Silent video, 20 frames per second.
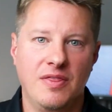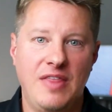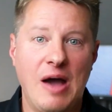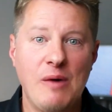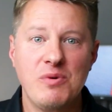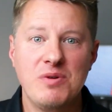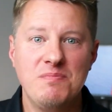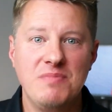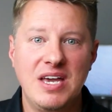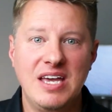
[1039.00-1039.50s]

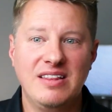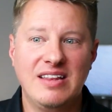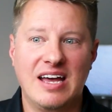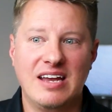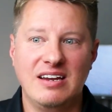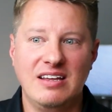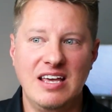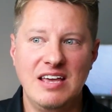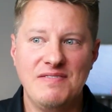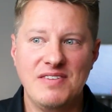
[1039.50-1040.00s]
That would mean
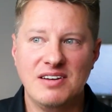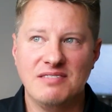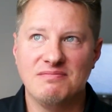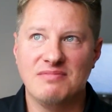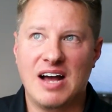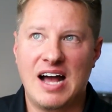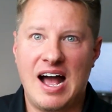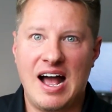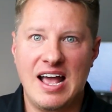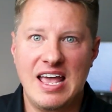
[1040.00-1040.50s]
that
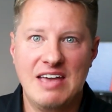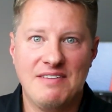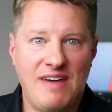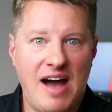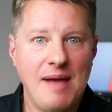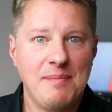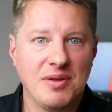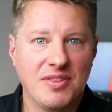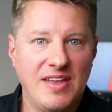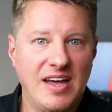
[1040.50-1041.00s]
even if
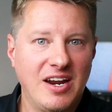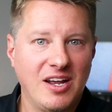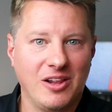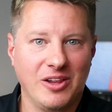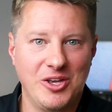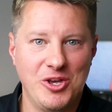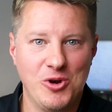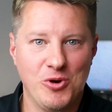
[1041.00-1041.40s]
hypothetically